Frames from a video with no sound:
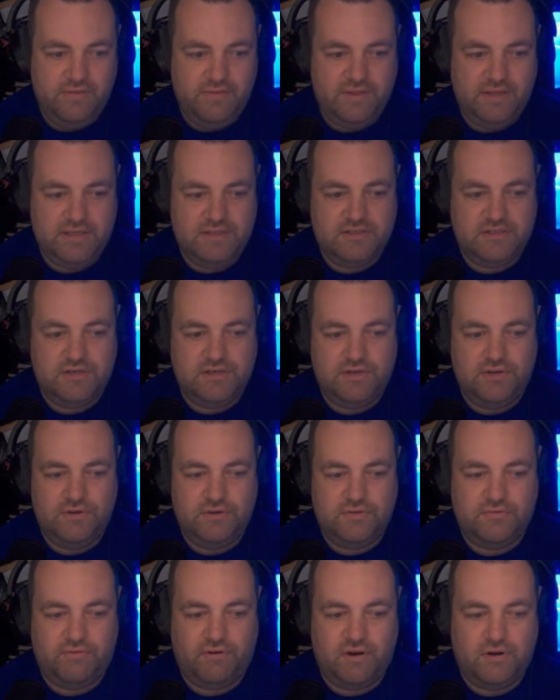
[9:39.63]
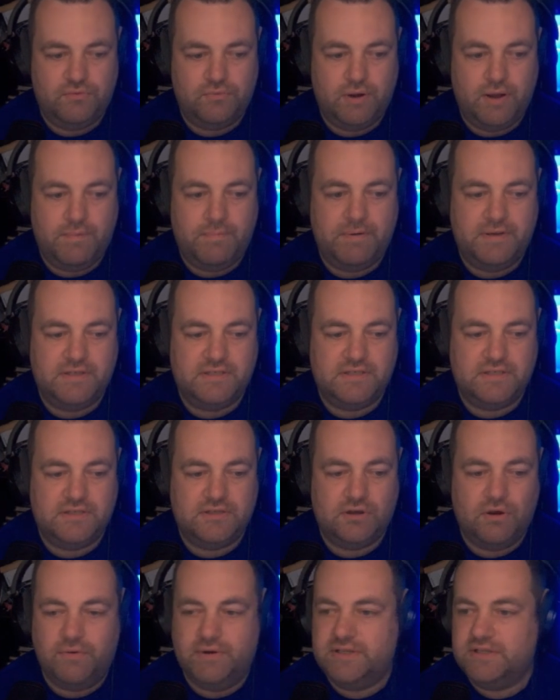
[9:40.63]
things to do as far as weapons.
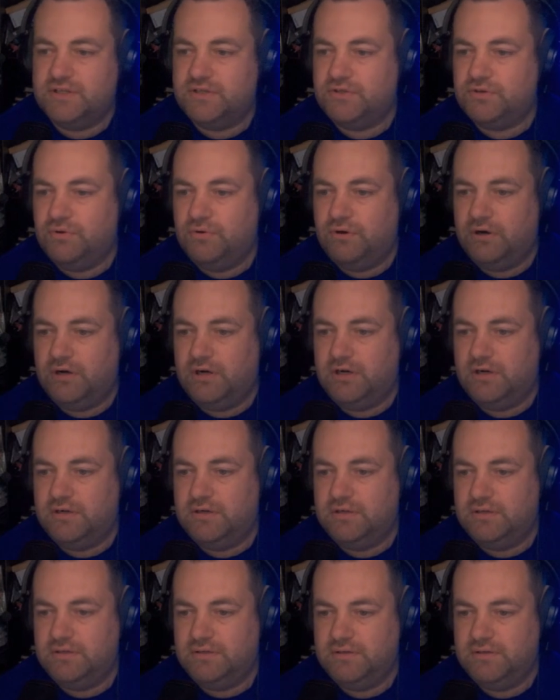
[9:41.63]
It's always a sword.